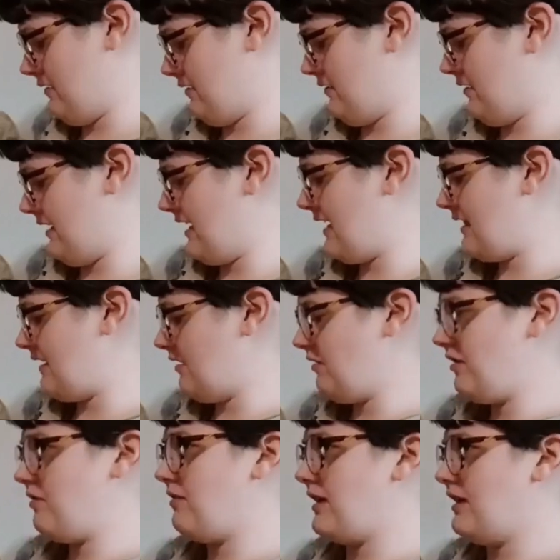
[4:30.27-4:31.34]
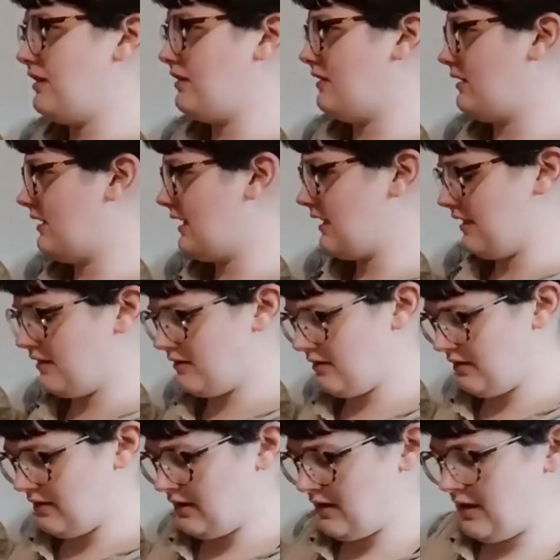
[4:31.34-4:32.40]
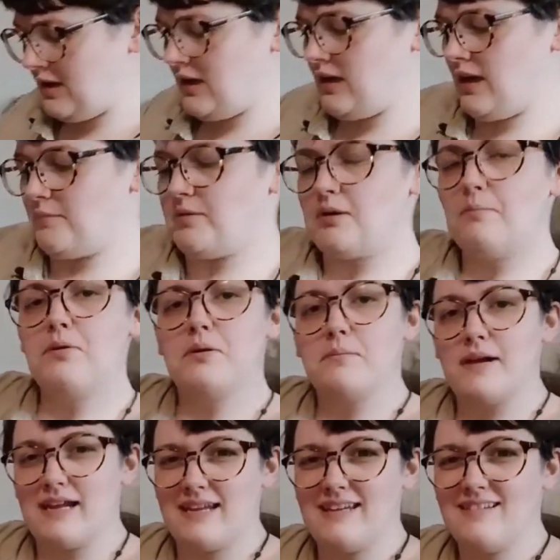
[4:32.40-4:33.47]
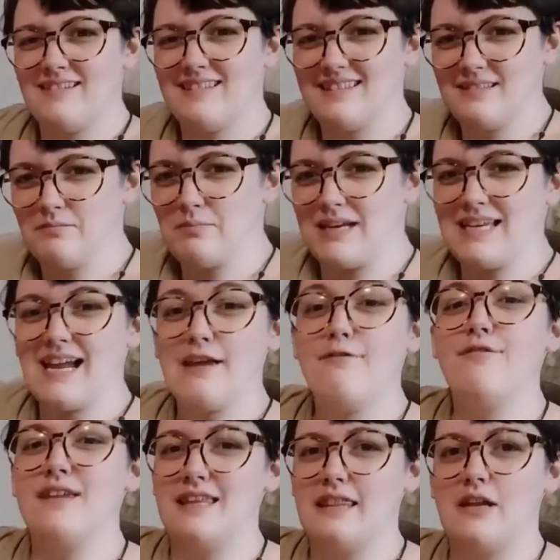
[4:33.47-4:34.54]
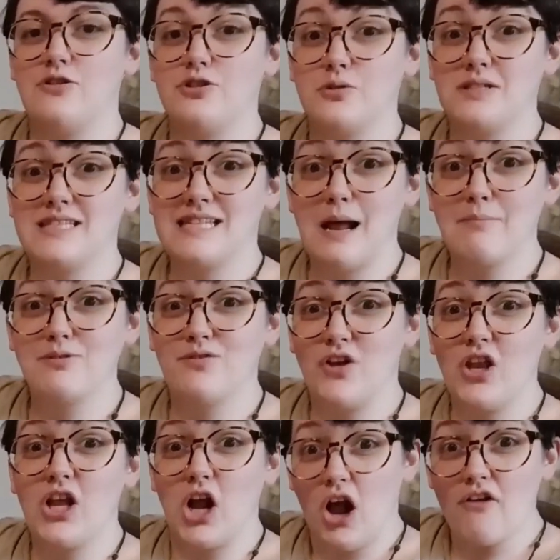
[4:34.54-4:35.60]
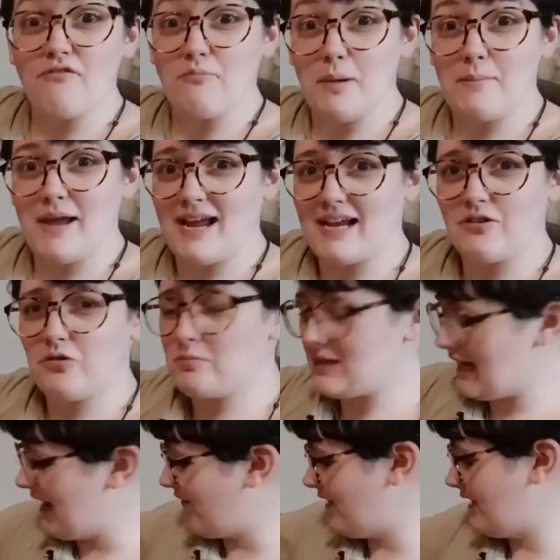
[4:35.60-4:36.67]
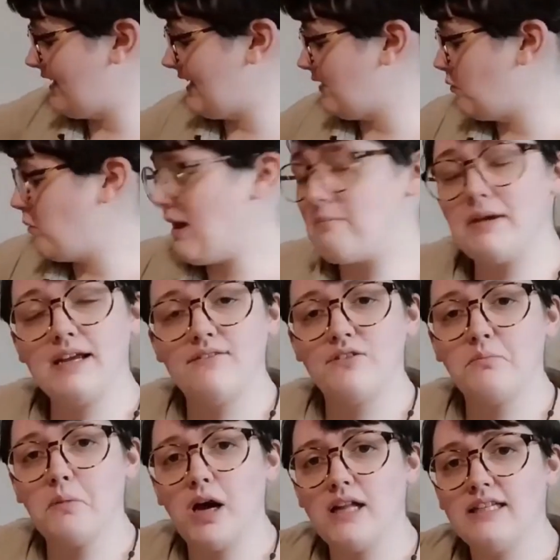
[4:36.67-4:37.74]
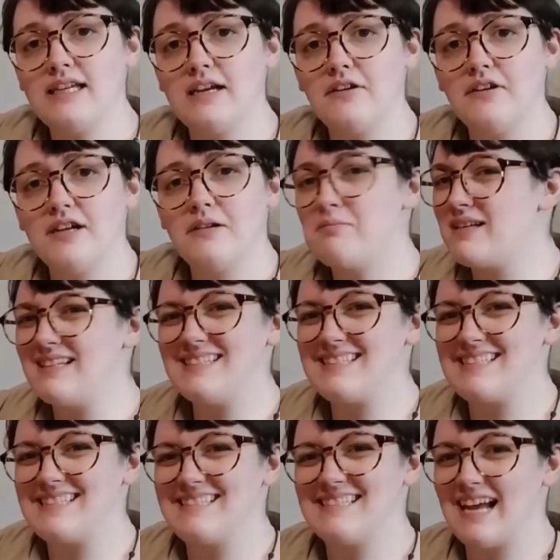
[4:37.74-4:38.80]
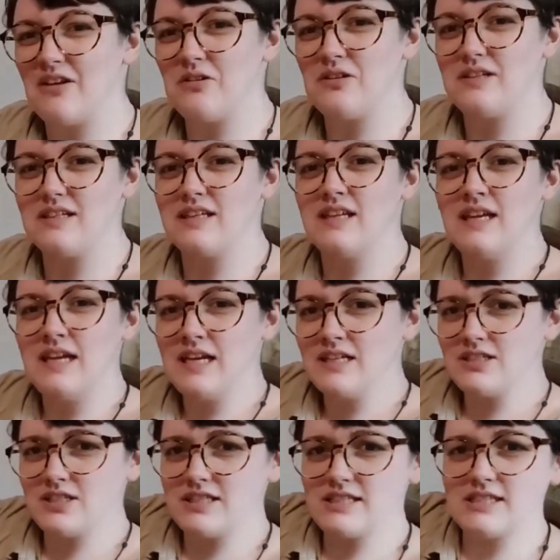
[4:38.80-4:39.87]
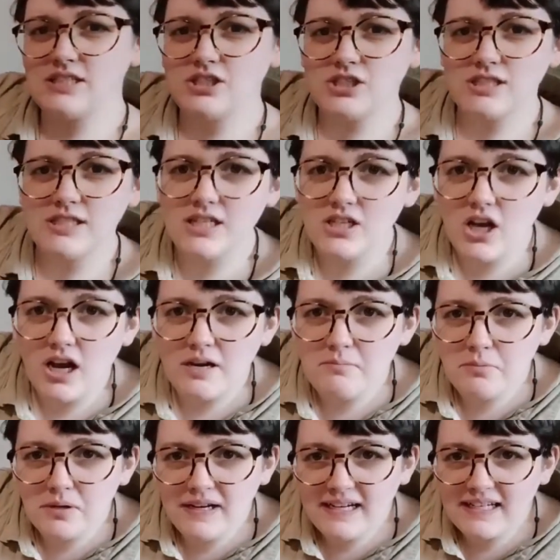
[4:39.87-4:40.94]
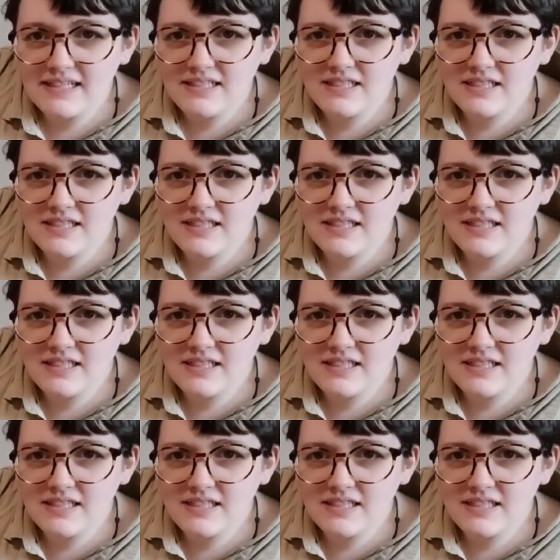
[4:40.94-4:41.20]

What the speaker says: get in there, go on, get on. I'm going to put my knife in there so it stops falling off my bag. I normally have it in like the webbing of the molly area, but it's not holding. So this is just a non-brand,